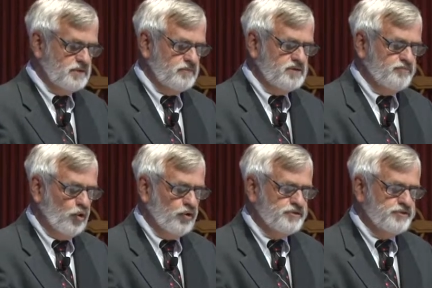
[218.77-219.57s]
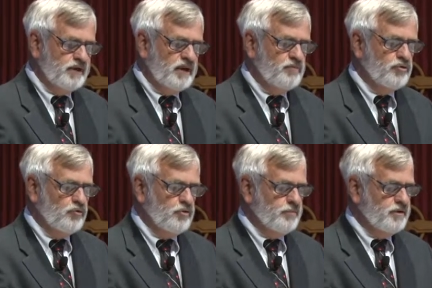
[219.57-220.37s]
who was born to a Hebrew
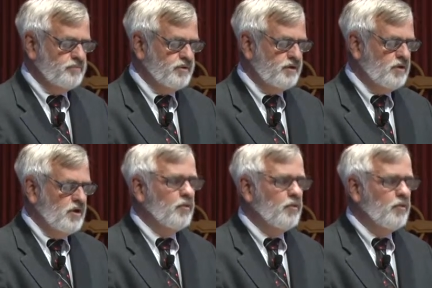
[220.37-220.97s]
woman but